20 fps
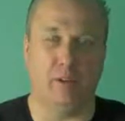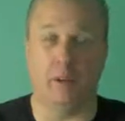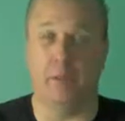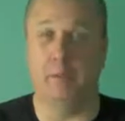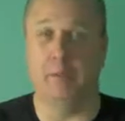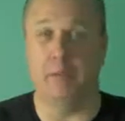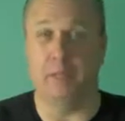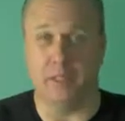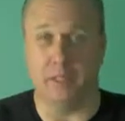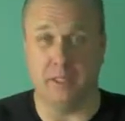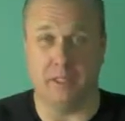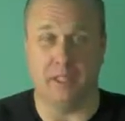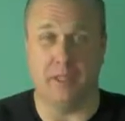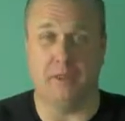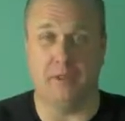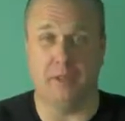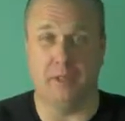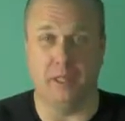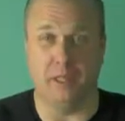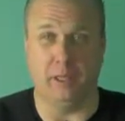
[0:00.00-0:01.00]
the business that
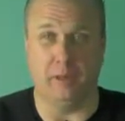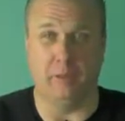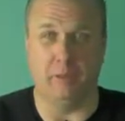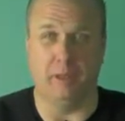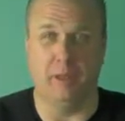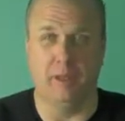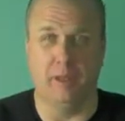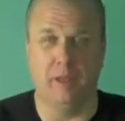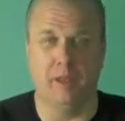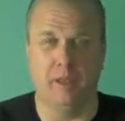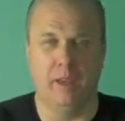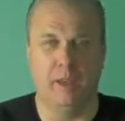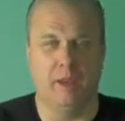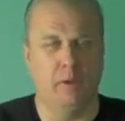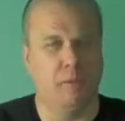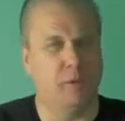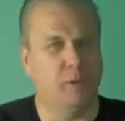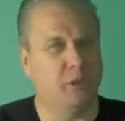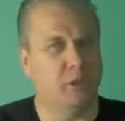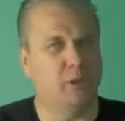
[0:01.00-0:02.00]
they're dealing with,
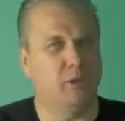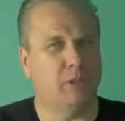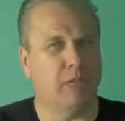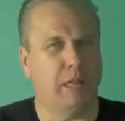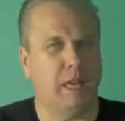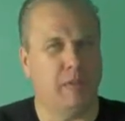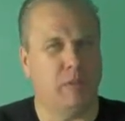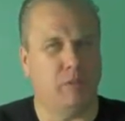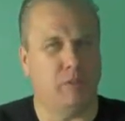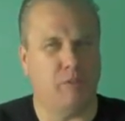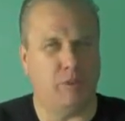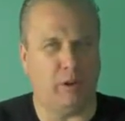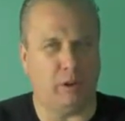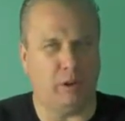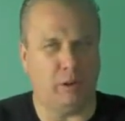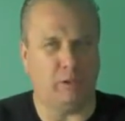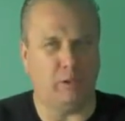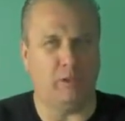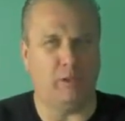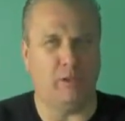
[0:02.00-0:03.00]
which goes a lot
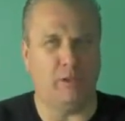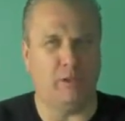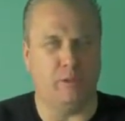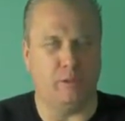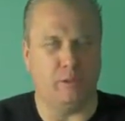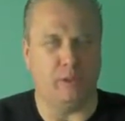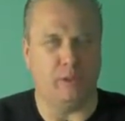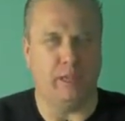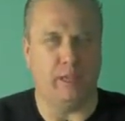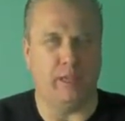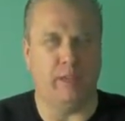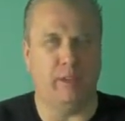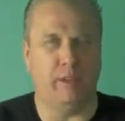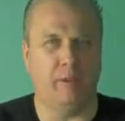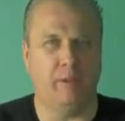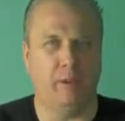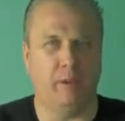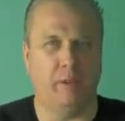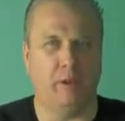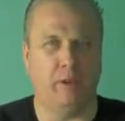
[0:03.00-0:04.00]
farther than you think
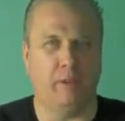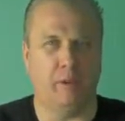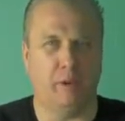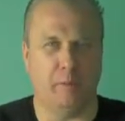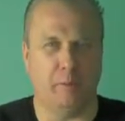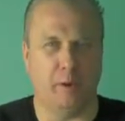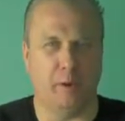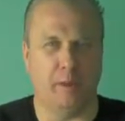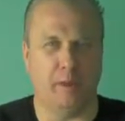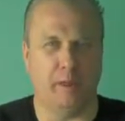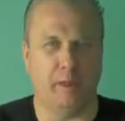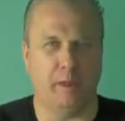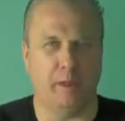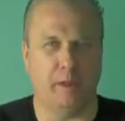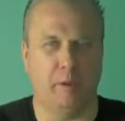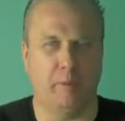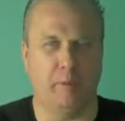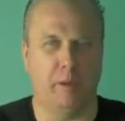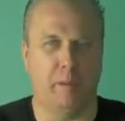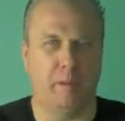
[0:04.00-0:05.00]
when you're out there
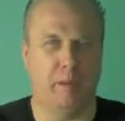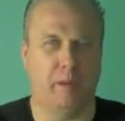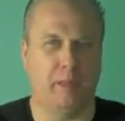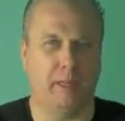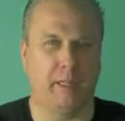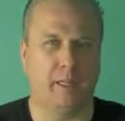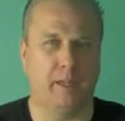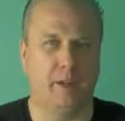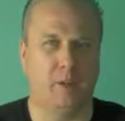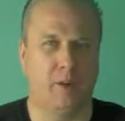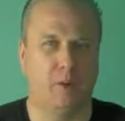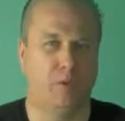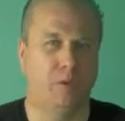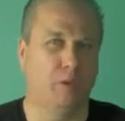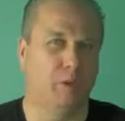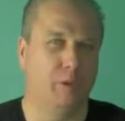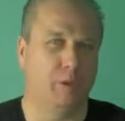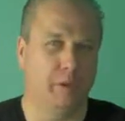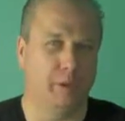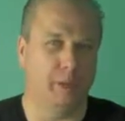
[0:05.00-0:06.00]
marketing. People like to know
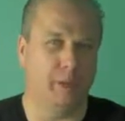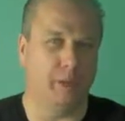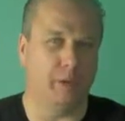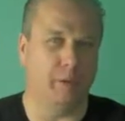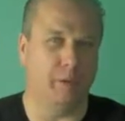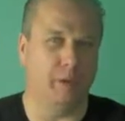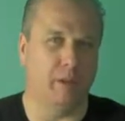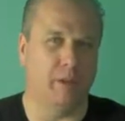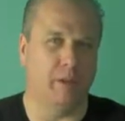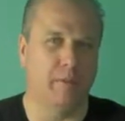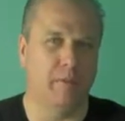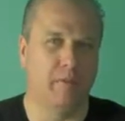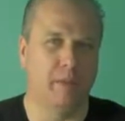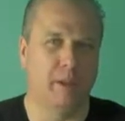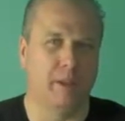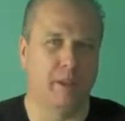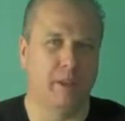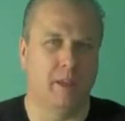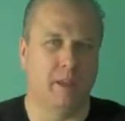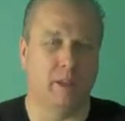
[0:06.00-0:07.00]
who they're dealing with.
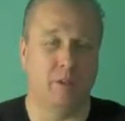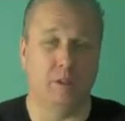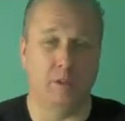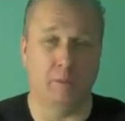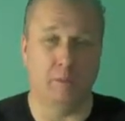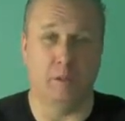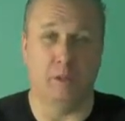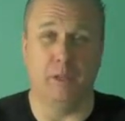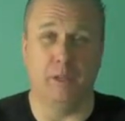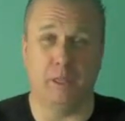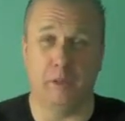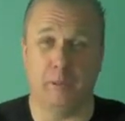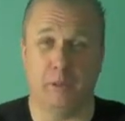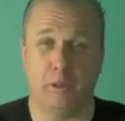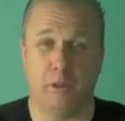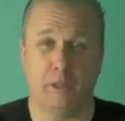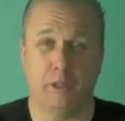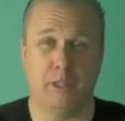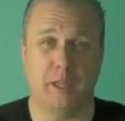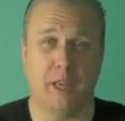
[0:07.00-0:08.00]
So it's building a
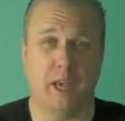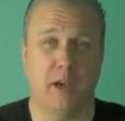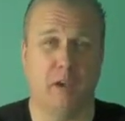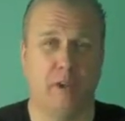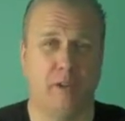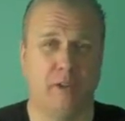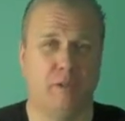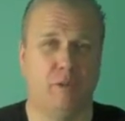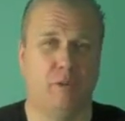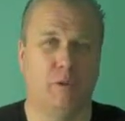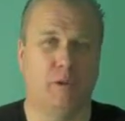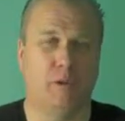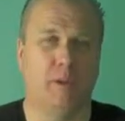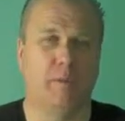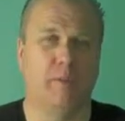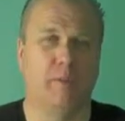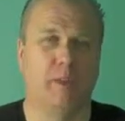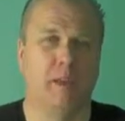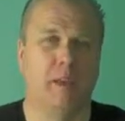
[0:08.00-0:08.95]
personality for you.